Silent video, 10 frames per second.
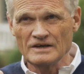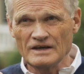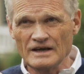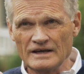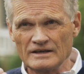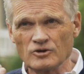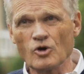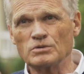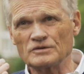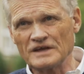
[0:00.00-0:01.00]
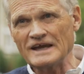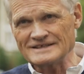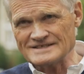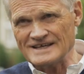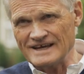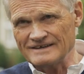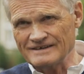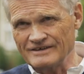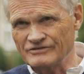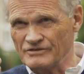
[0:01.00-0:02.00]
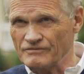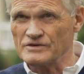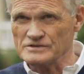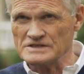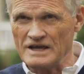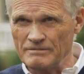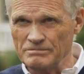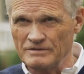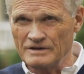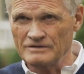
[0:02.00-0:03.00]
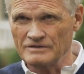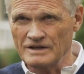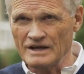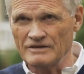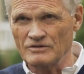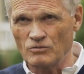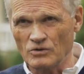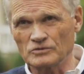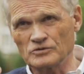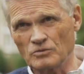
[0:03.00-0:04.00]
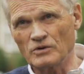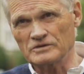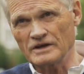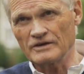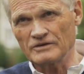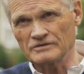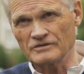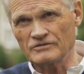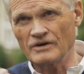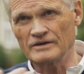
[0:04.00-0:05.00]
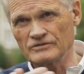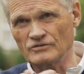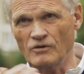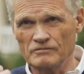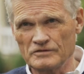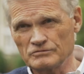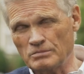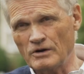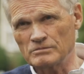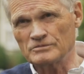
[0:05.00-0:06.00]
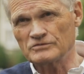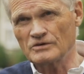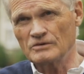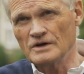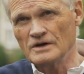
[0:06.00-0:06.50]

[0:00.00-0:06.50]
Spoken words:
a global data set is the first step in getting the world to work together to try and solve these problems. So